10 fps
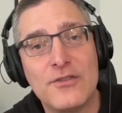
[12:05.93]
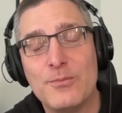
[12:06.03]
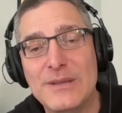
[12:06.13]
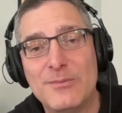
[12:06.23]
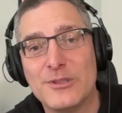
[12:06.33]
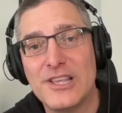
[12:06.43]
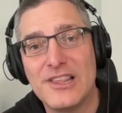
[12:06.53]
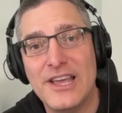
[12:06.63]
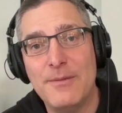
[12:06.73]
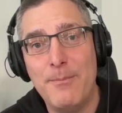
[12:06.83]
for people to
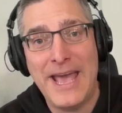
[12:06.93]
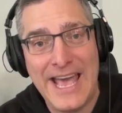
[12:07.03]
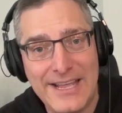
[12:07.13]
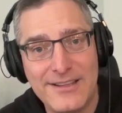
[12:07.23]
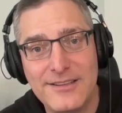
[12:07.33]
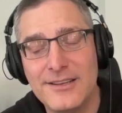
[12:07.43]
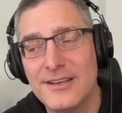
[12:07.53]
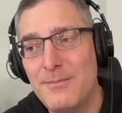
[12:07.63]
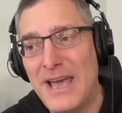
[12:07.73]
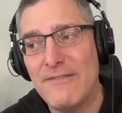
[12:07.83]
send Matt
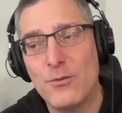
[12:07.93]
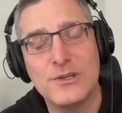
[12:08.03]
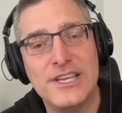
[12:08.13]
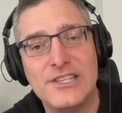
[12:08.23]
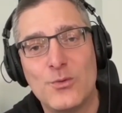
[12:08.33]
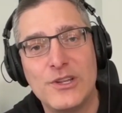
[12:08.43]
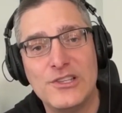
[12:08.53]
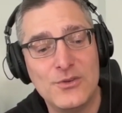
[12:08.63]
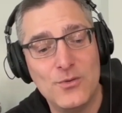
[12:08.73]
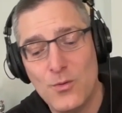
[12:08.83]
Forte
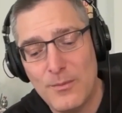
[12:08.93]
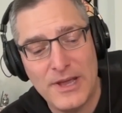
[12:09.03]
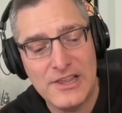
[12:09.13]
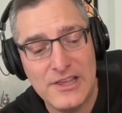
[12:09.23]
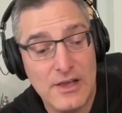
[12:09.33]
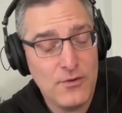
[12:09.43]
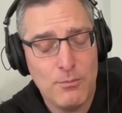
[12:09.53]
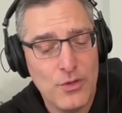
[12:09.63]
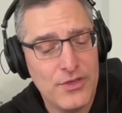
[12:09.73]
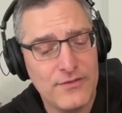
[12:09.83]
22, or myself, or
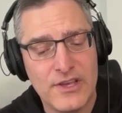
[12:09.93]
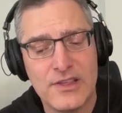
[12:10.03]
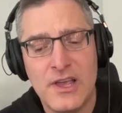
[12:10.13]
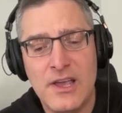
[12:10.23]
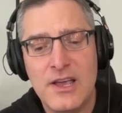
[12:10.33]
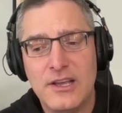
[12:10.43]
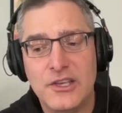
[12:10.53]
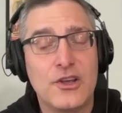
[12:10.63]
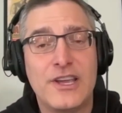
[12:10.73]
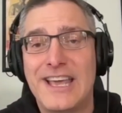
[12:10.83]
both of us,
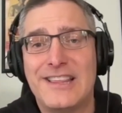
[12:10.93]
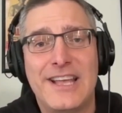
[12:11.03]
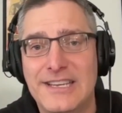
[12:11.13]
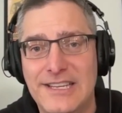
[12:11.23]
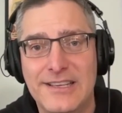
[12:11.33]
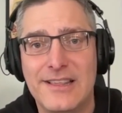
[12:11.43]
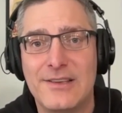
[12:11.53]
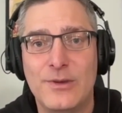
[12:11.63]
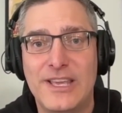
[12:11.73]
your guest ideas. We